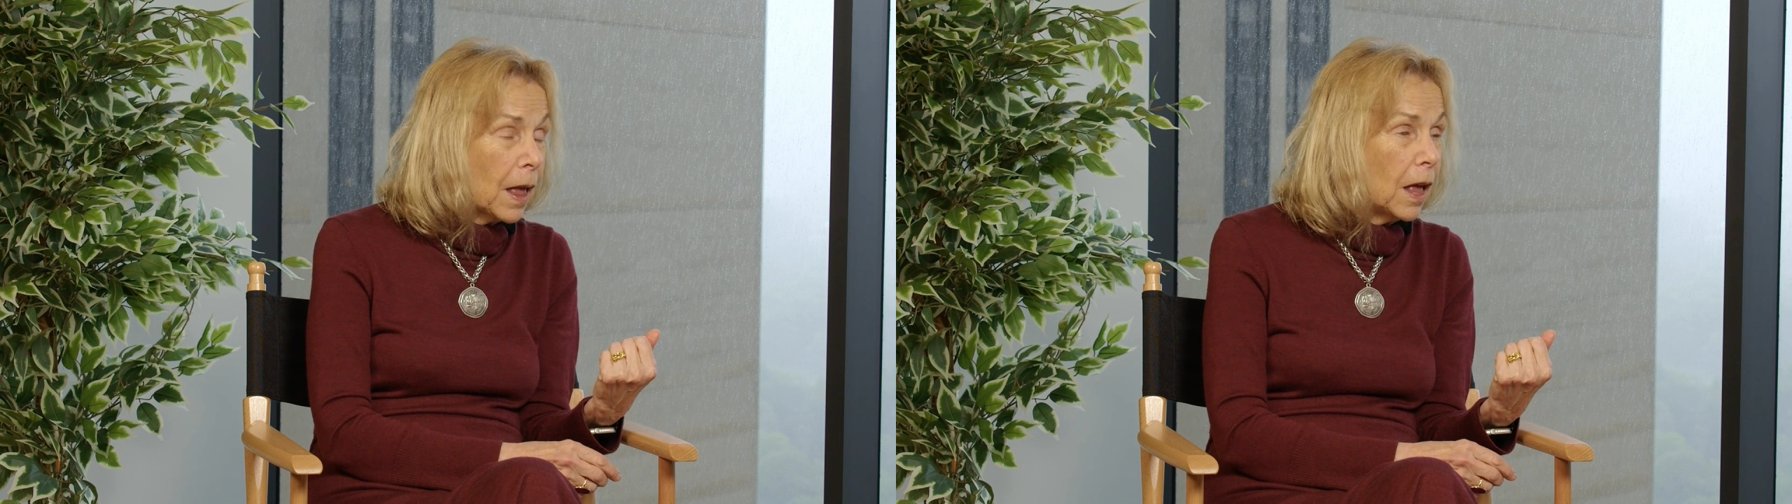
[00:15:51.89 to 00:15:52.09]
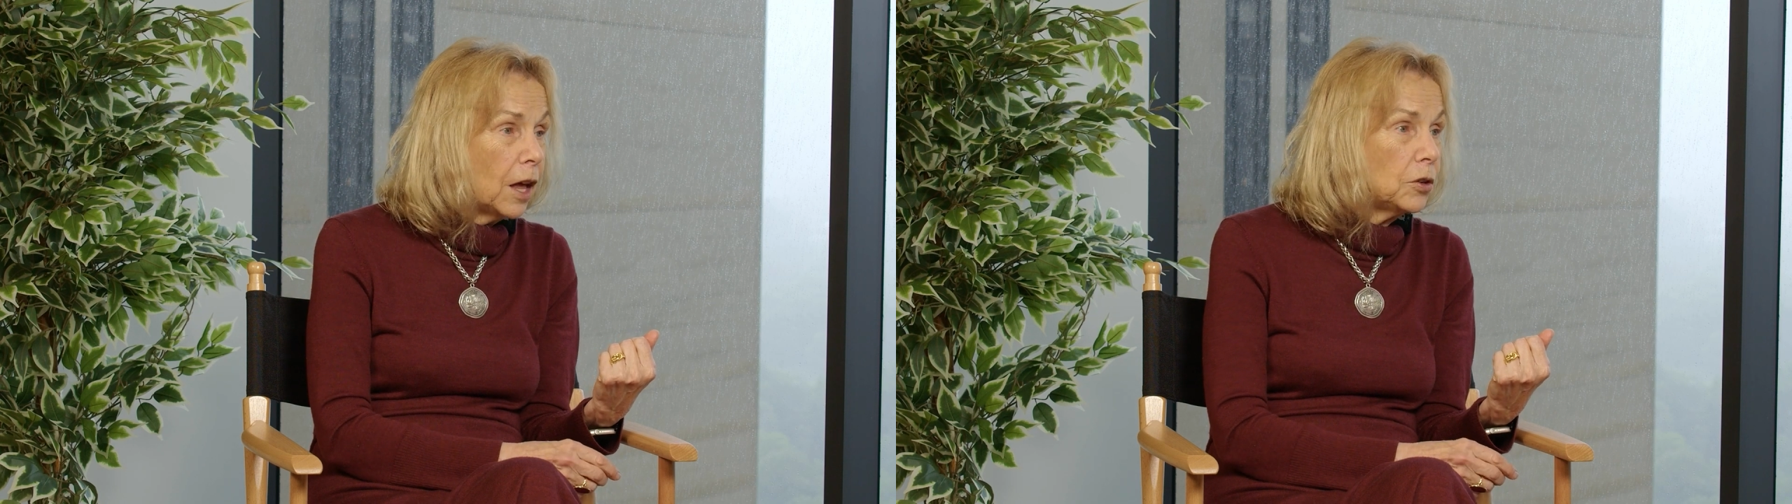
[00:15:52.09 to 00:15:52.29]

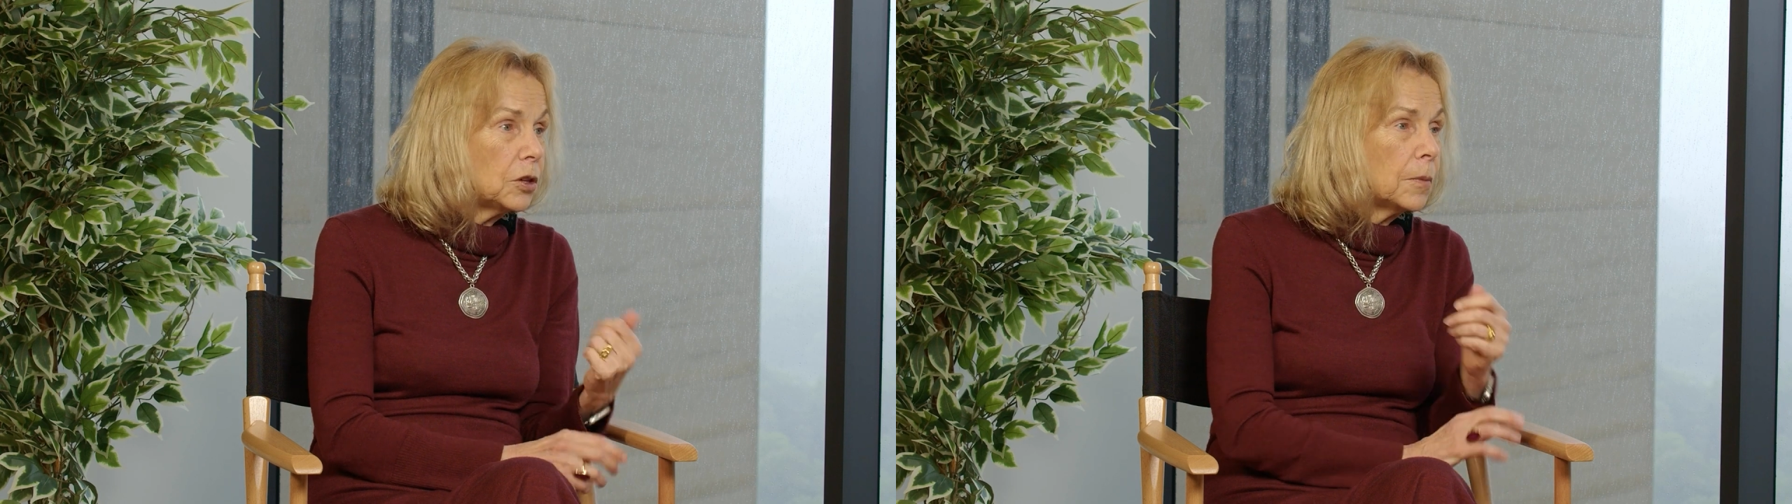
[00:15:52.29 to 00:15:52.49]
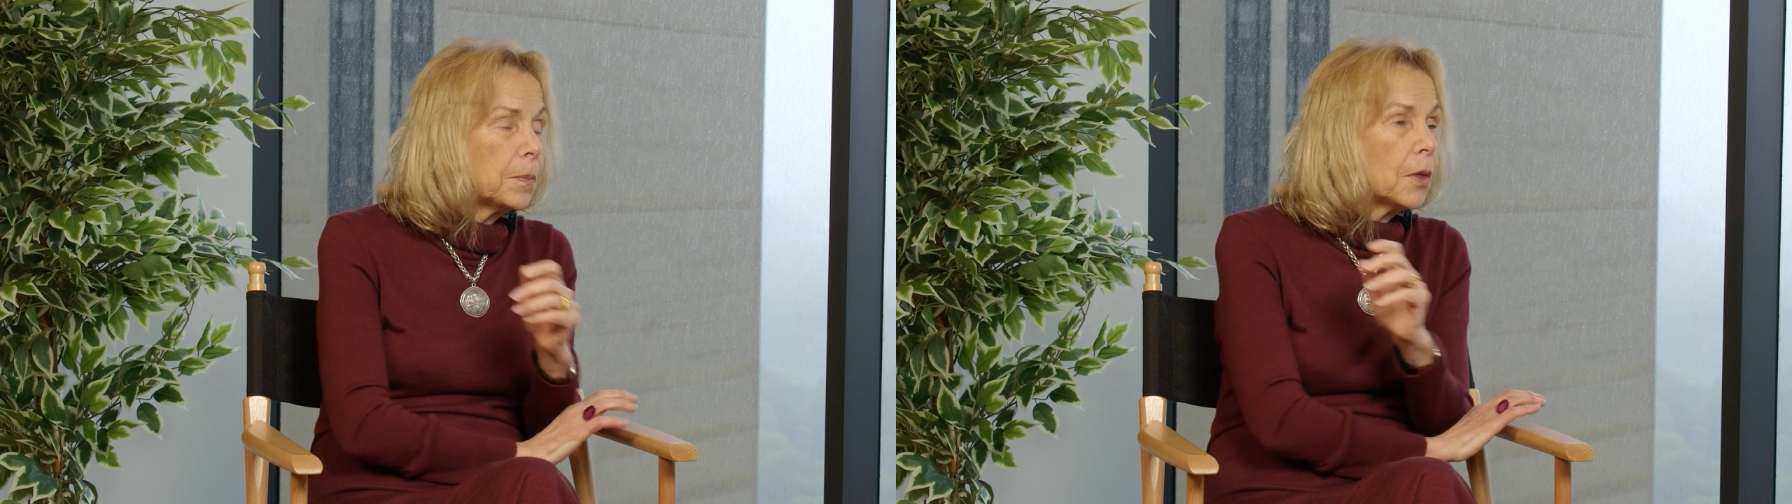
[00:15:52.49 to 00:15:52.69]
And
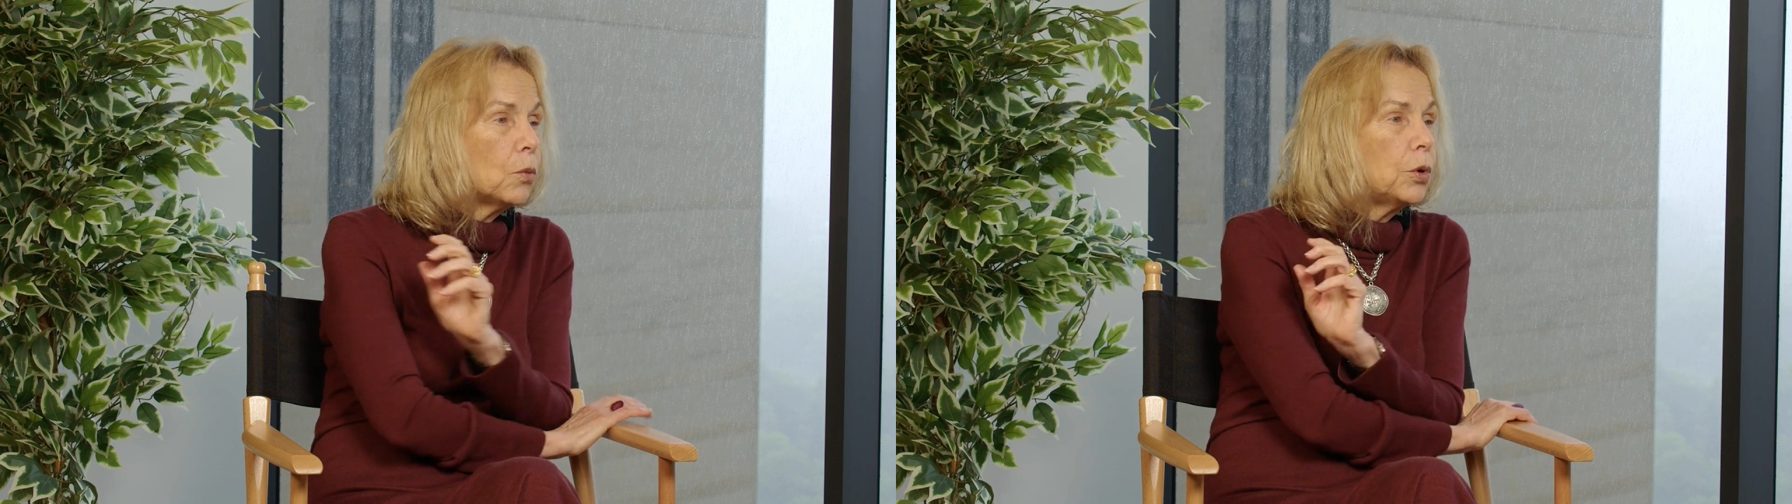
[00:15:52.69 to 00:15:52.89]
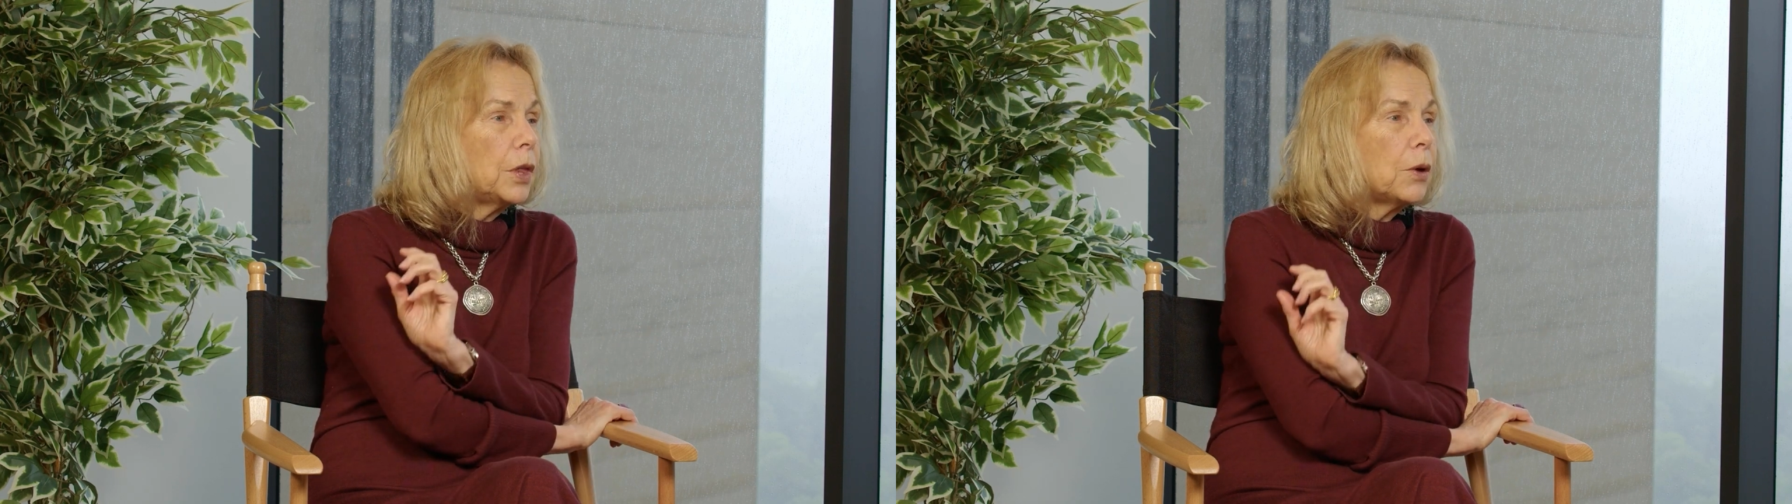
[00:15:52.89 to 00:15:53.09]

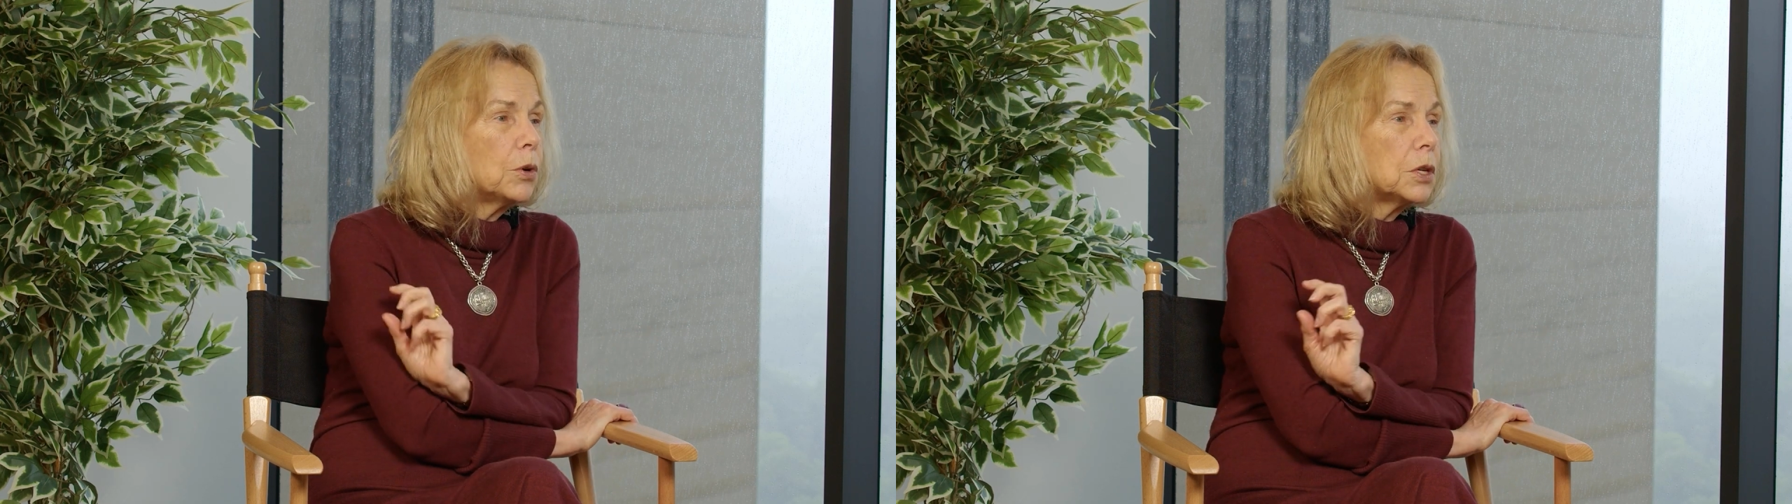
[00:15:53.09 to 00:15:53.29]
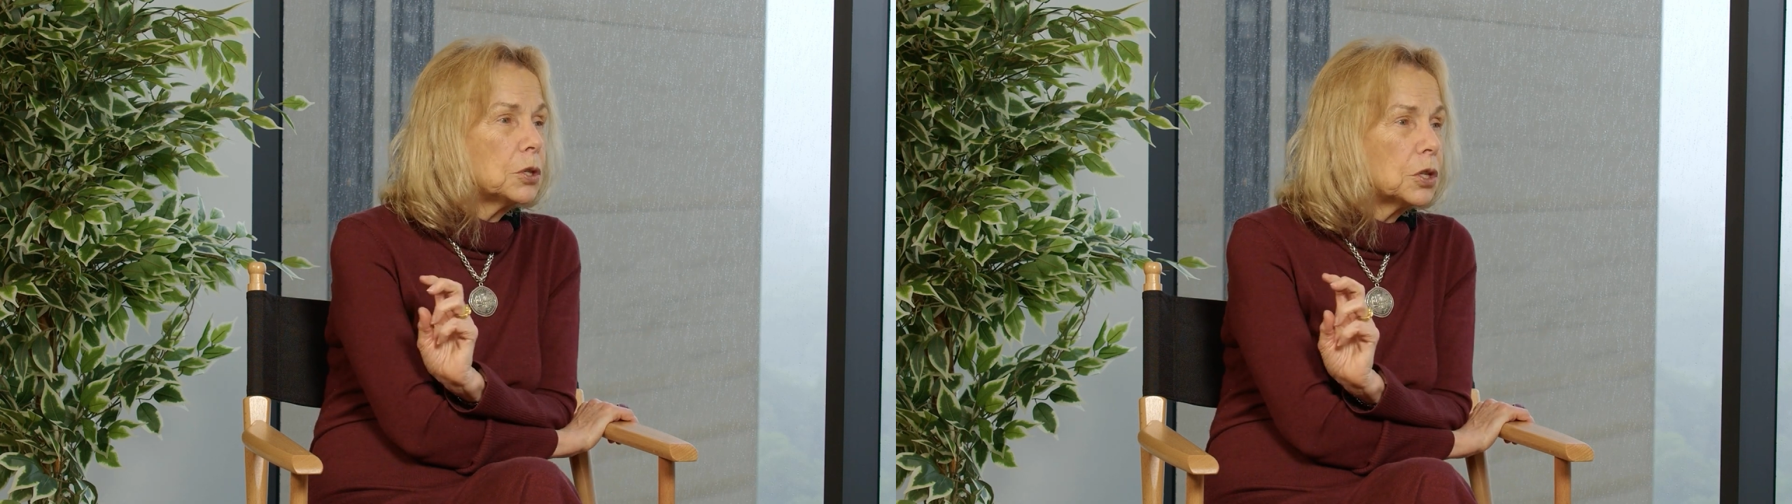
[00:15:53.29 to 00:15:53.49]
when they were
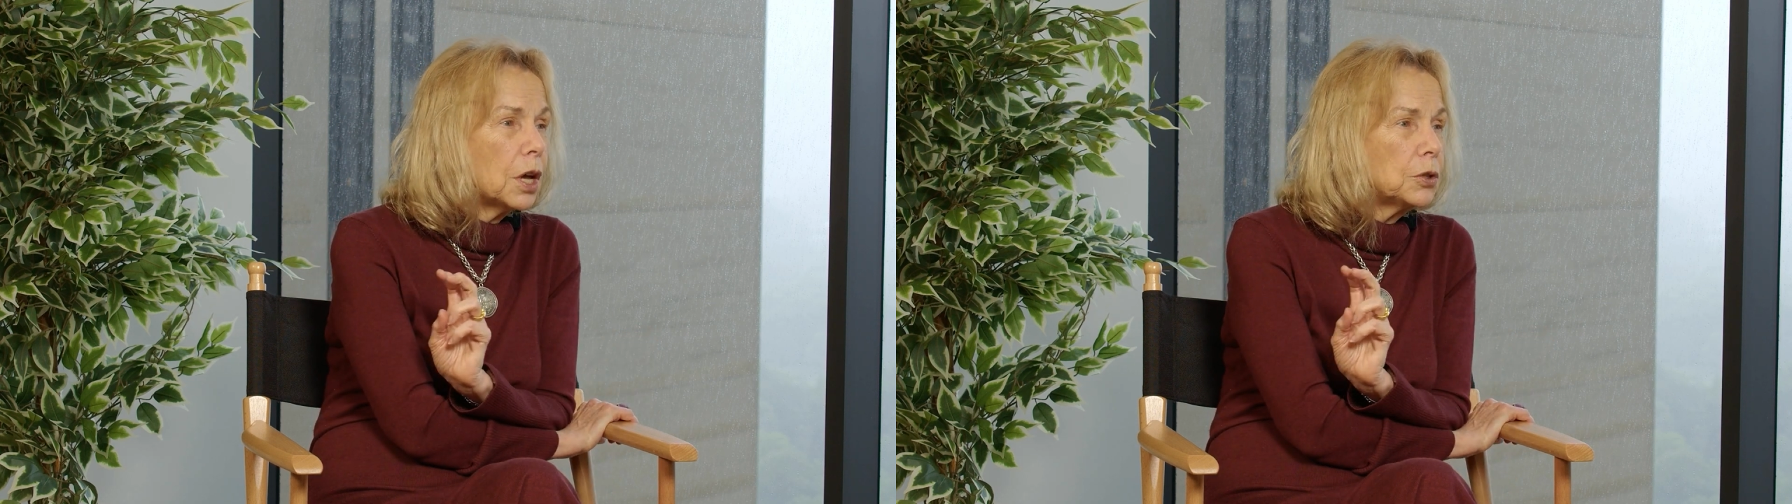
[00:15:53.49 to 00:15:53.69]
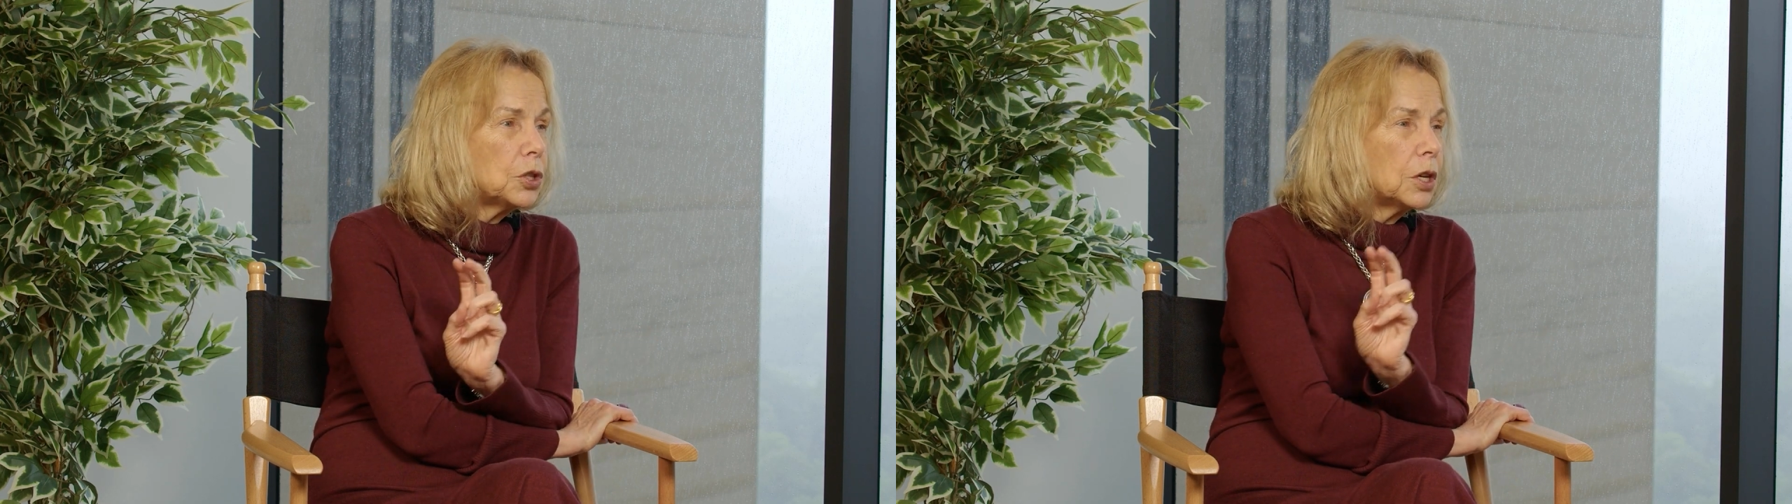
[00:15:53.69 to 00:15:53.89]

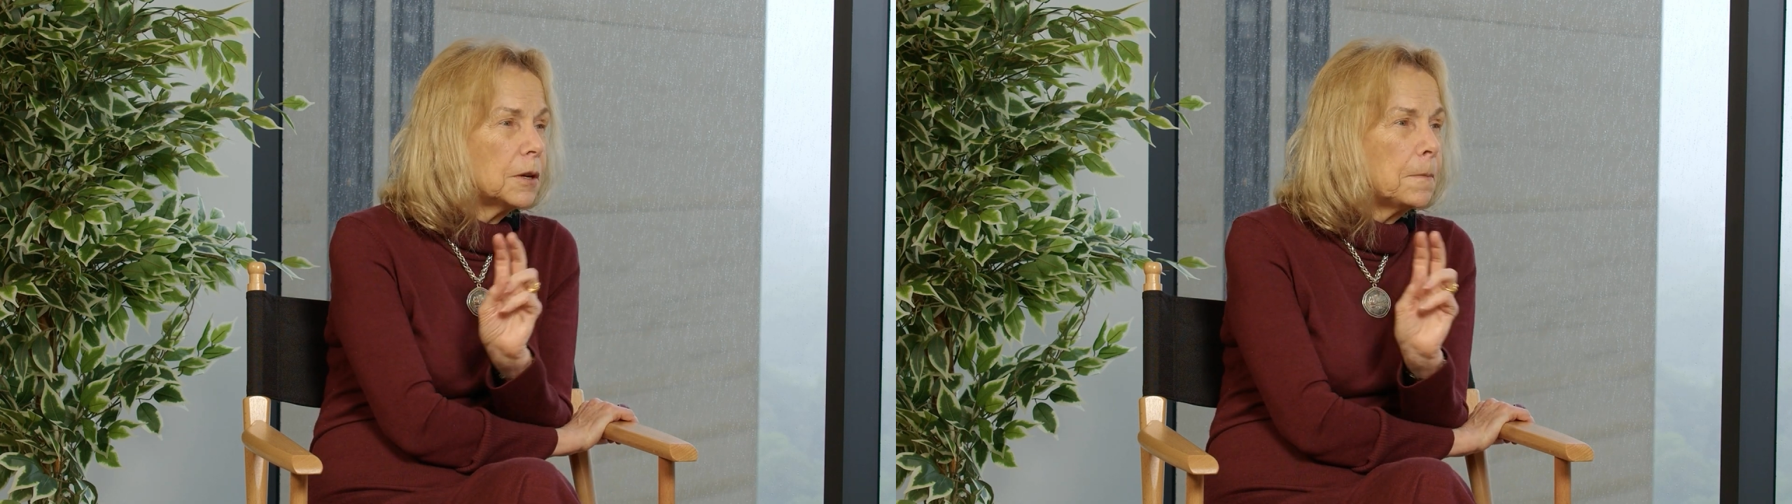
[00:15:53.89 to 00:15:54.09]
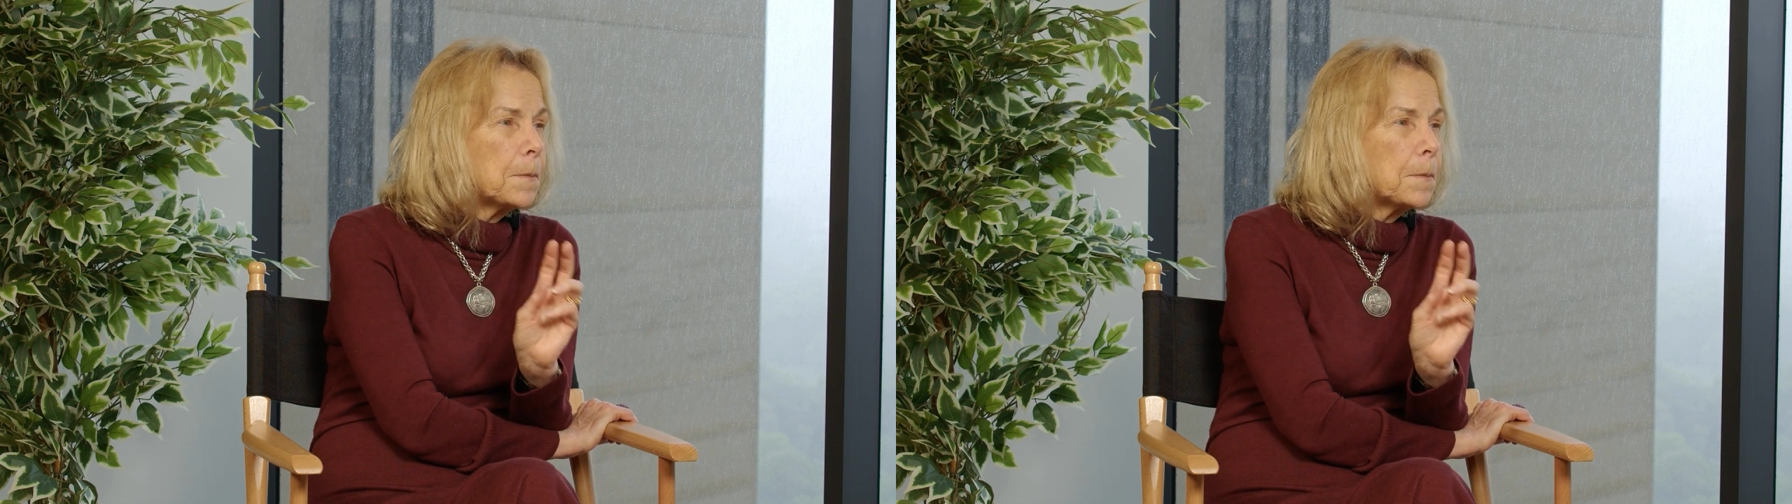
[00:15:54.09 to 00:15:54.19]
discussing